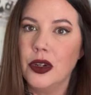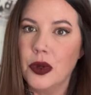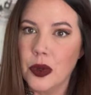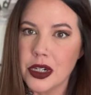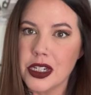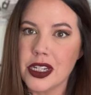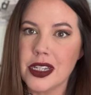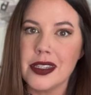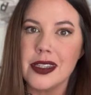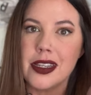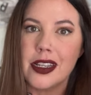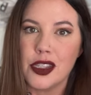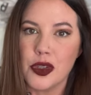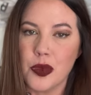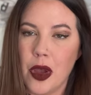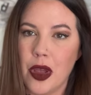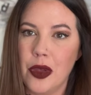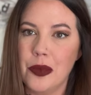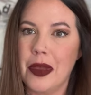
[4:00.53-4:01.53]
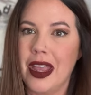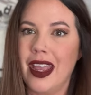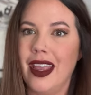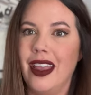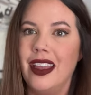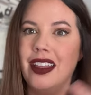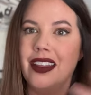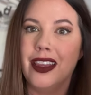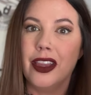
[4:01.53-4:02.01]
gorgeous, it's
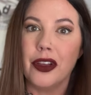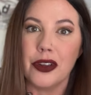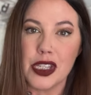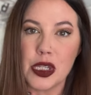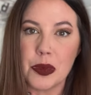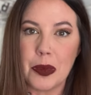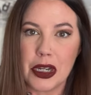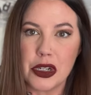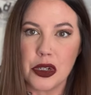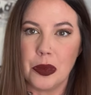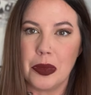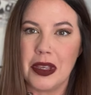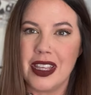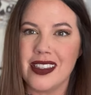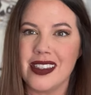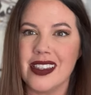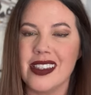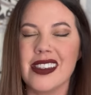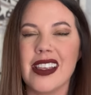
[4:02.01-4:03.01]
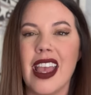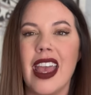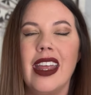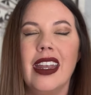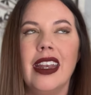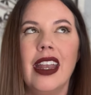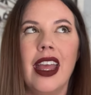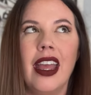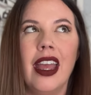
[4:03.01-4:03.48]
well-made, they're special pieces,
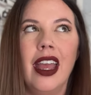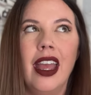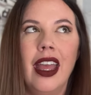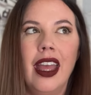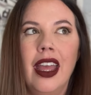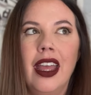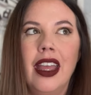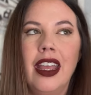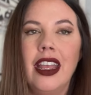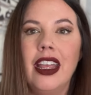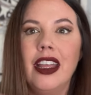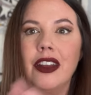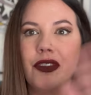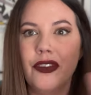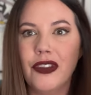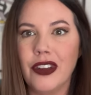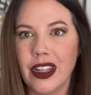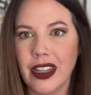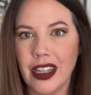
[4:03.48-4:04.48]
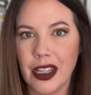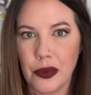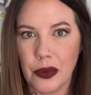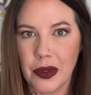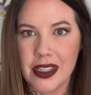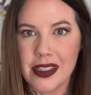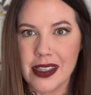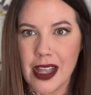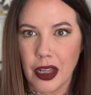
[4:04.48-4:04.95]
and infinitely
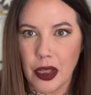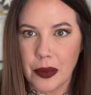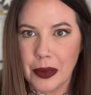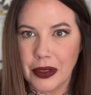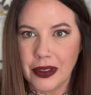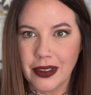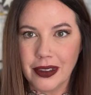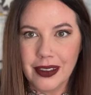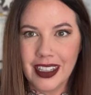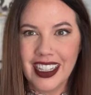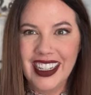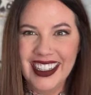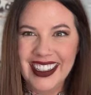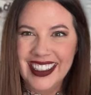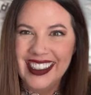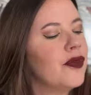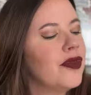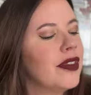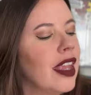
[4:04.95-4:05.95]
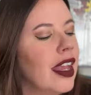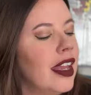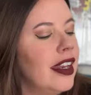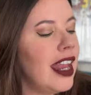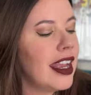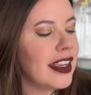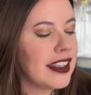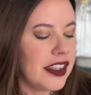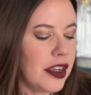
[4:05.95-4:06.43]
resellable.
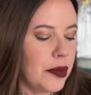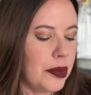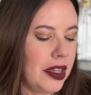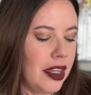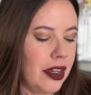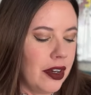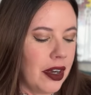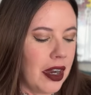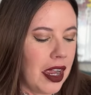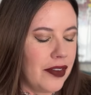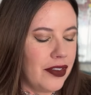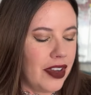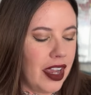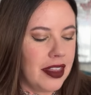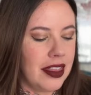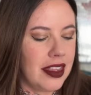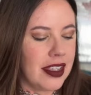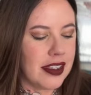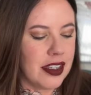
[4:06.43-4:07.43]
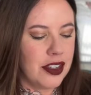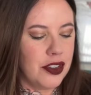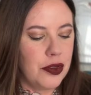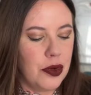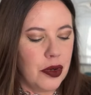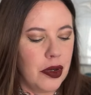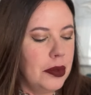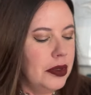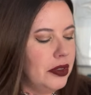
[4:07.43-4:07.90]
Next up here, I've got this
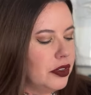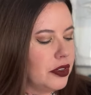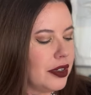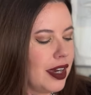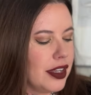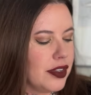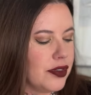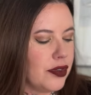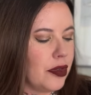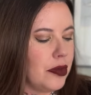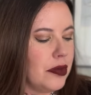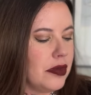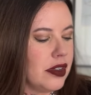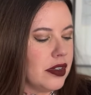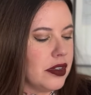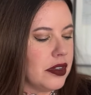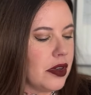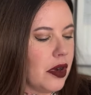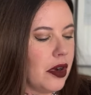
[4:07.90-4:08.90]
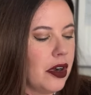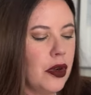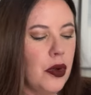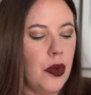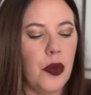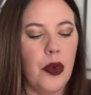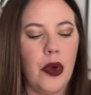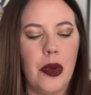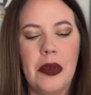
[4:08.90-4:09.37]
adorable dress from Zara
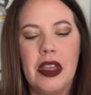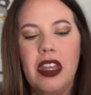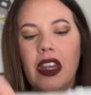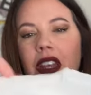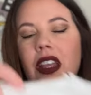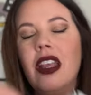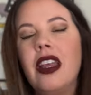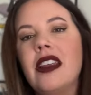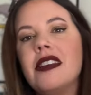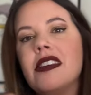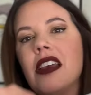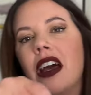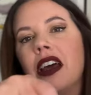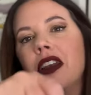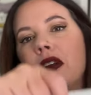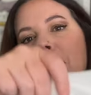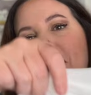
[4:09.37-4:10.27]
Woman. It is one hundred